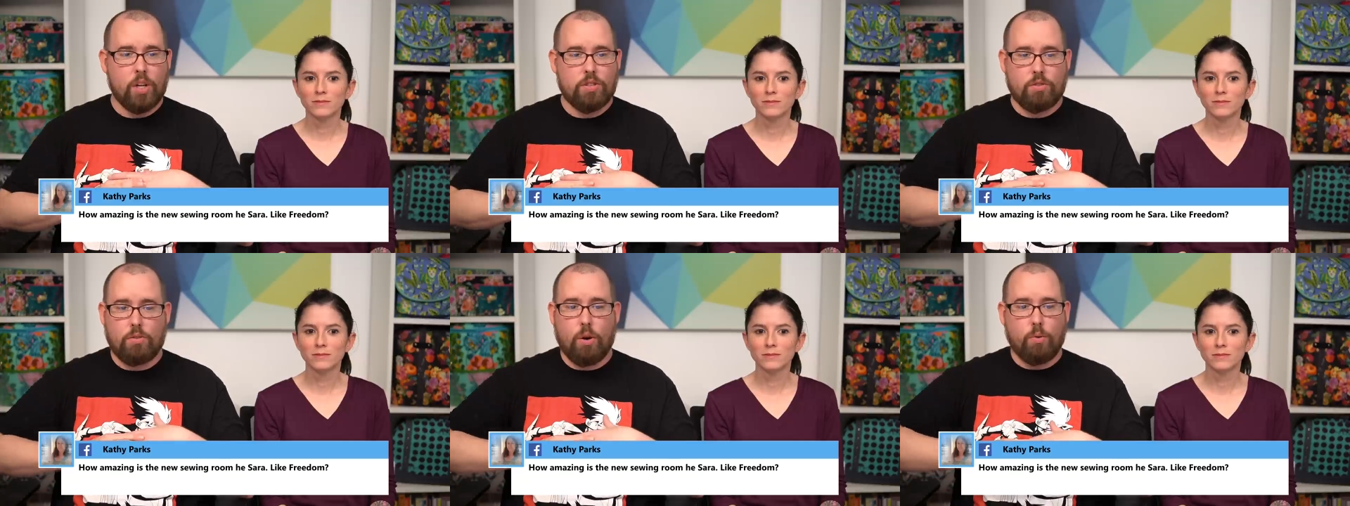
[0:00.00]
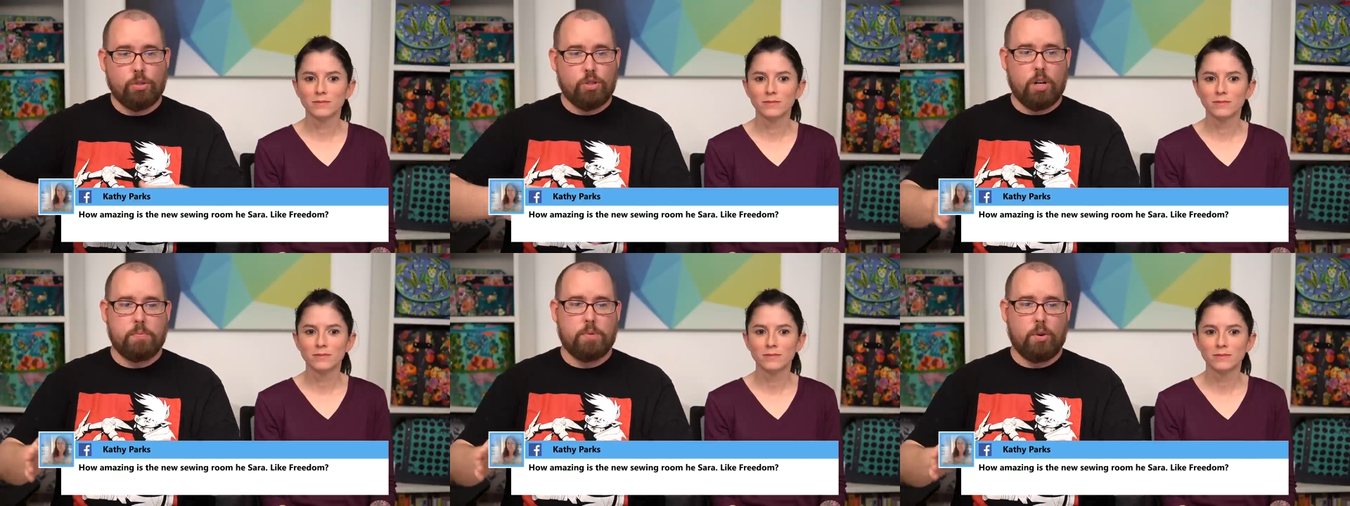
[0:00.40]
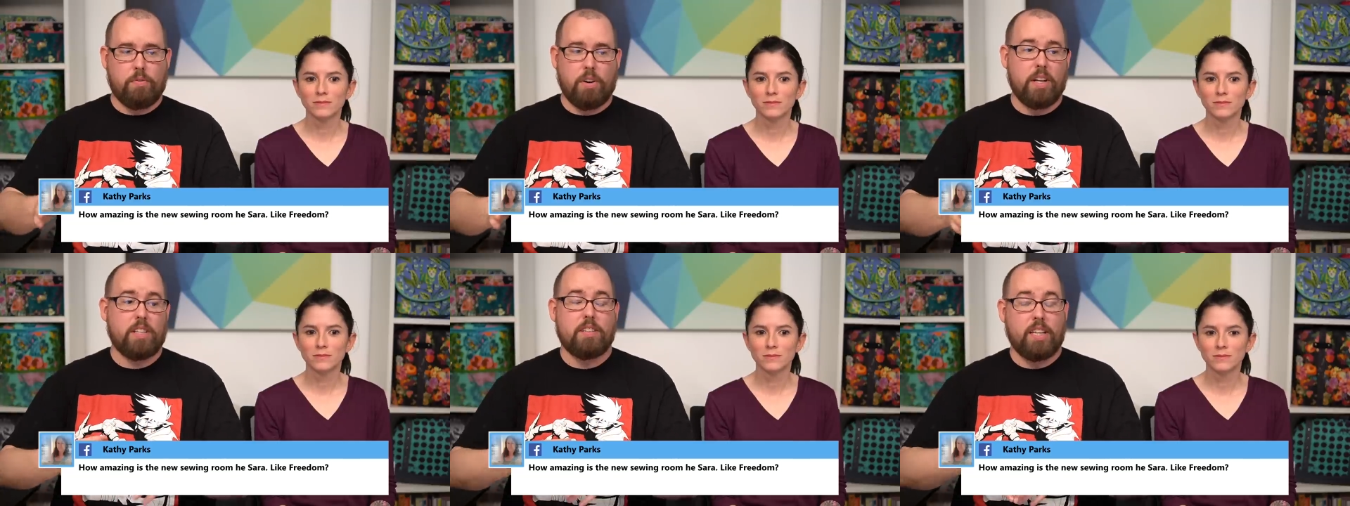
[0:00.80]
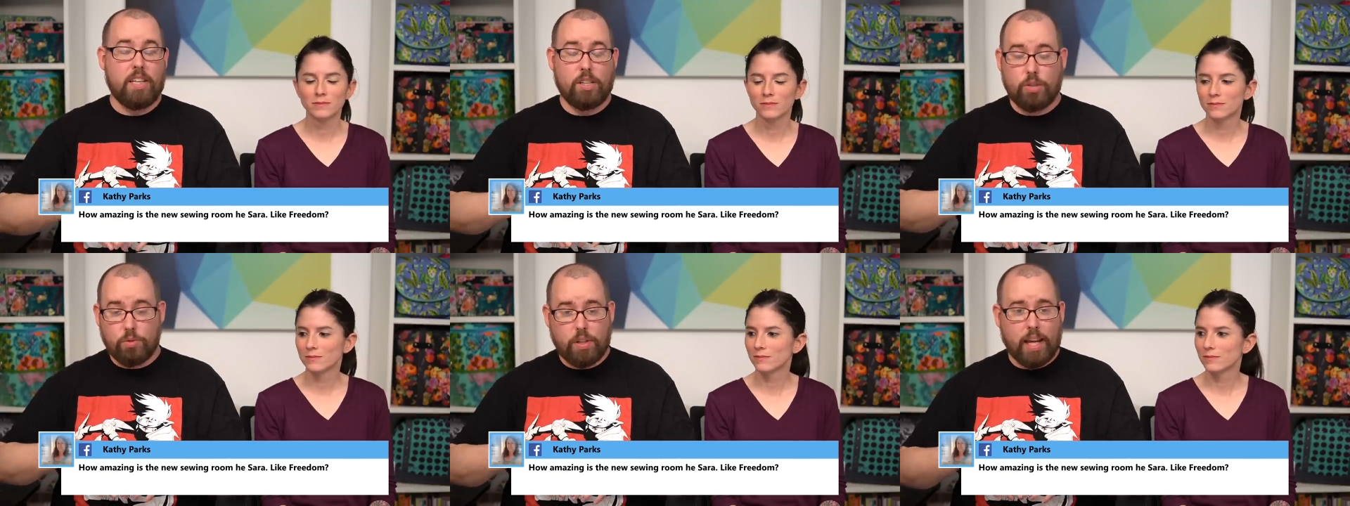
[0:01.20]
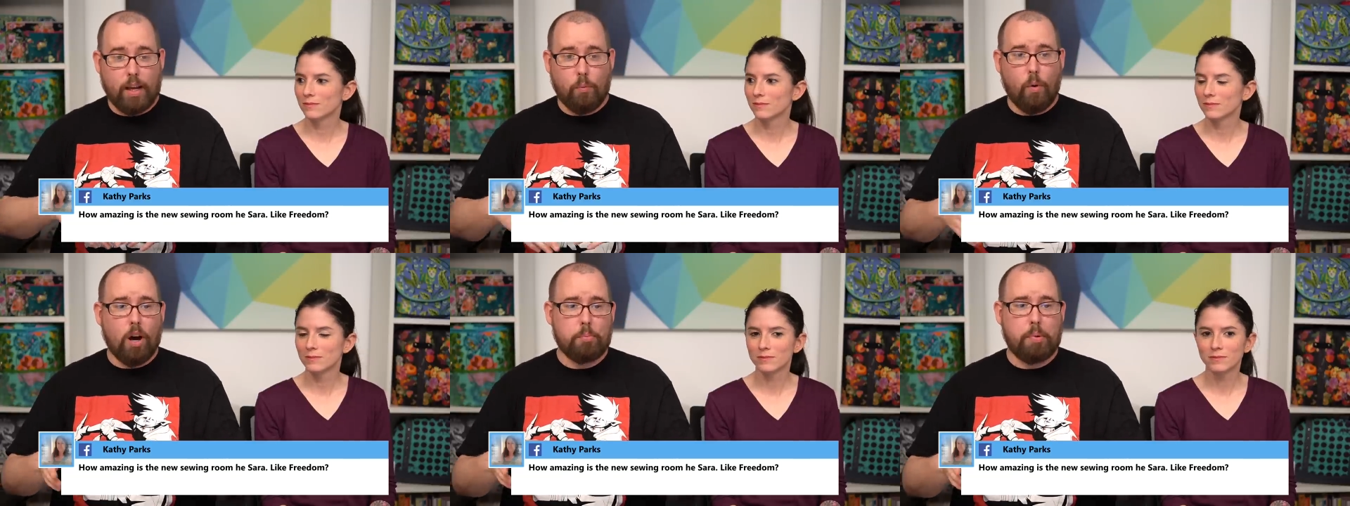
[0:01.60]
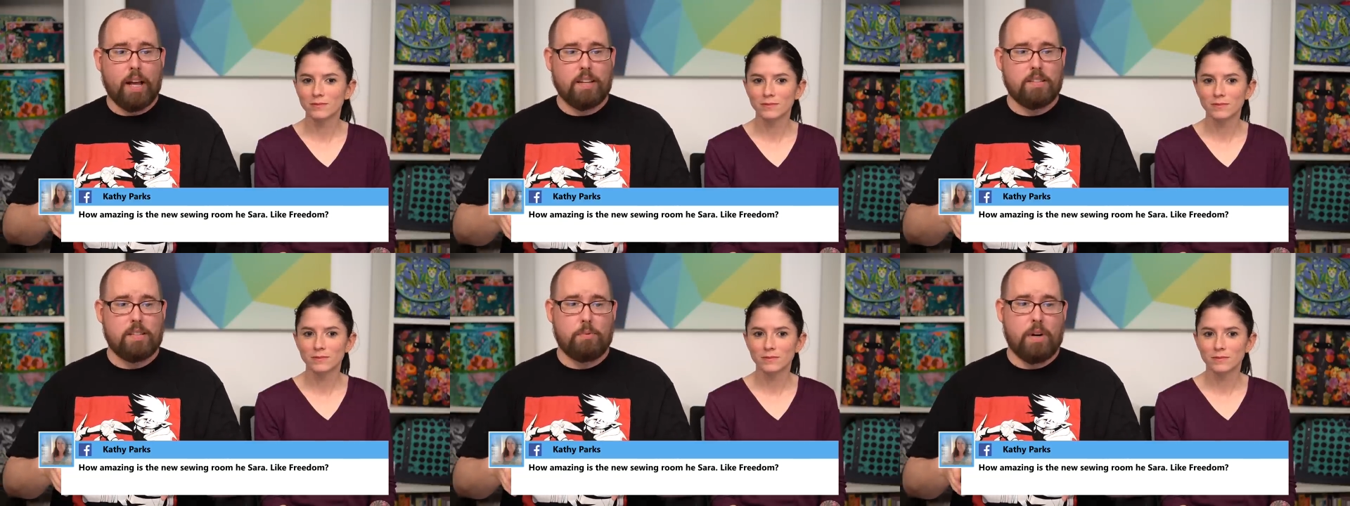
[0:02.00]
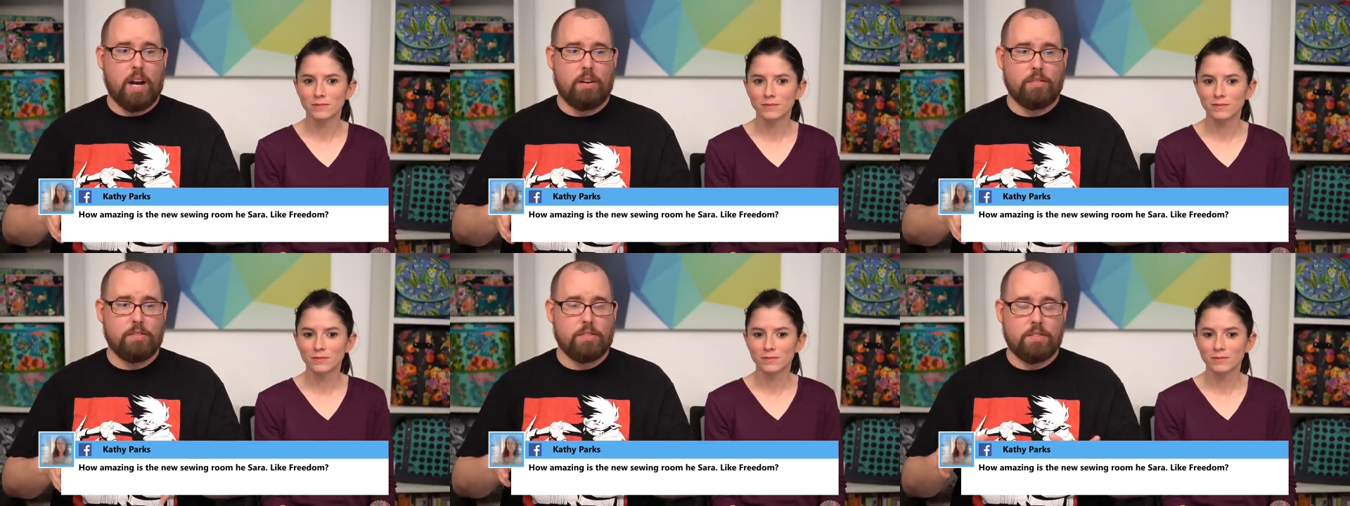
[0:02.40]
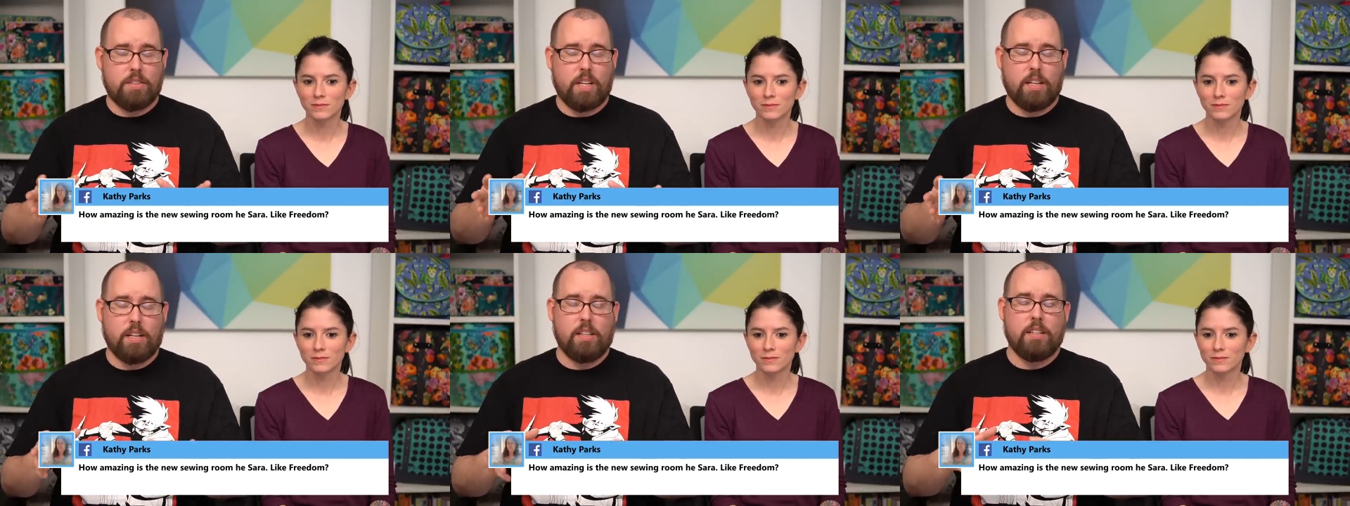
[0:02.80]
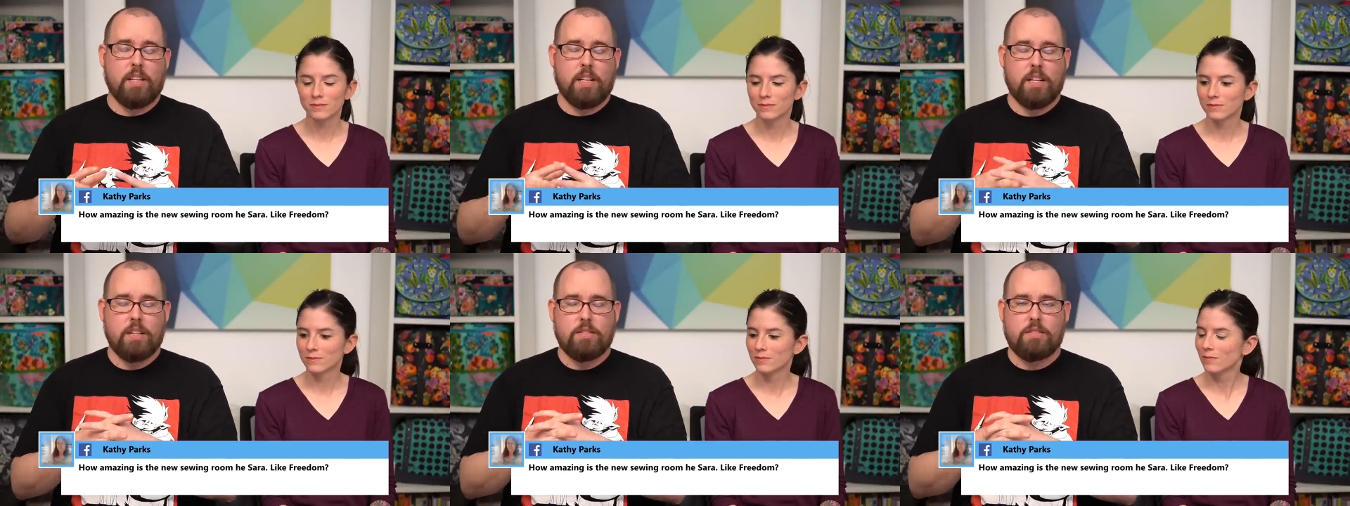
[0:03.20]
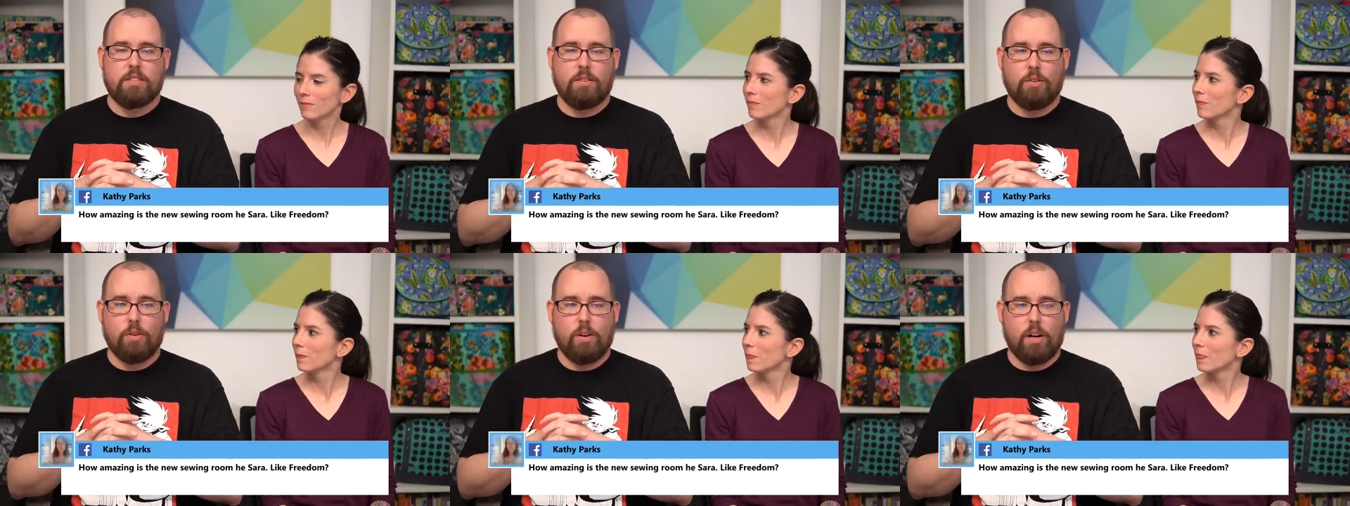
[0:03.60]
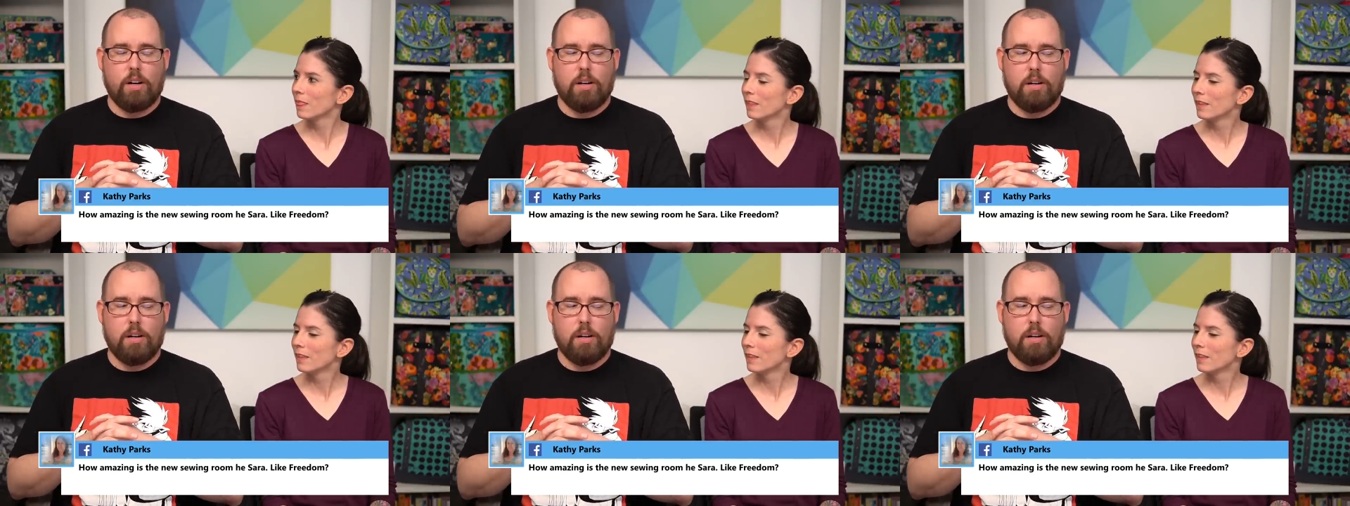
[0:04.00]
Speaker 1: so no one trips over it. You can't walk past it without seeing it. So